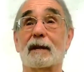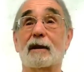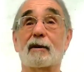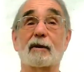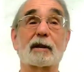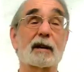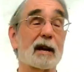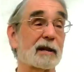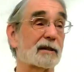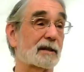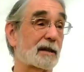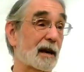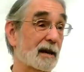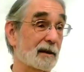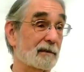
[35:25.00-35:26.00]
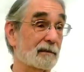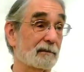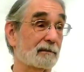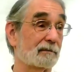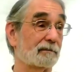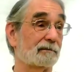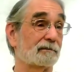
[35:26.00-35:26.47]
Here at Kent State,
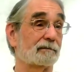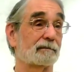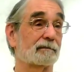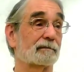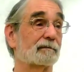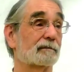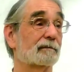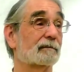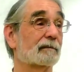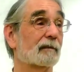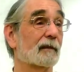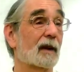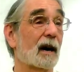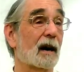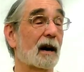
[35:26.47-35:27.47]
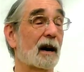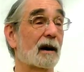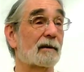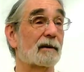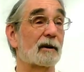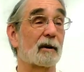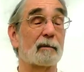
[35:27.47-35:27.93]

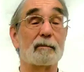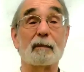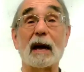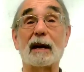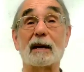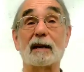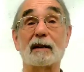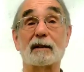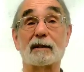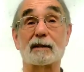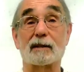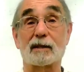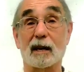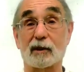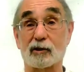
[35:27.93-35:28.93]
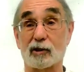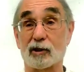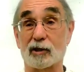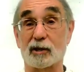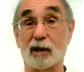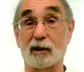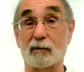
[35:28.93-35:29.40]
there are many
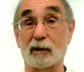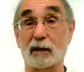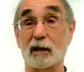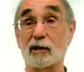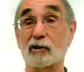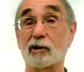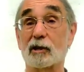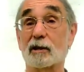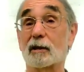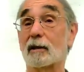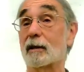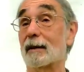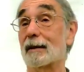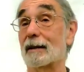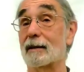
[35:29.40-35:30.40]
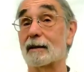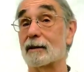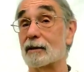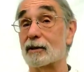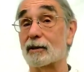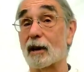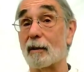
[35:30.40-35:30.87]
sections on religion.
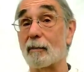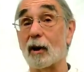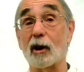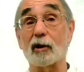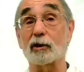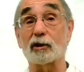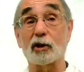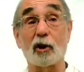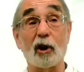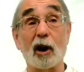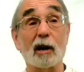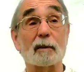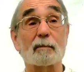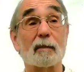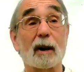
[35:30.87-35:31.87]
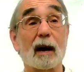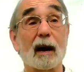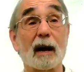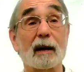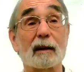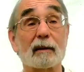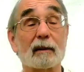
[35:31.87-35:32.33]
Some are taught
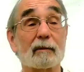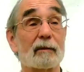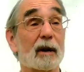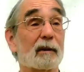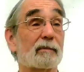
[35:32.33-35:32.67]
by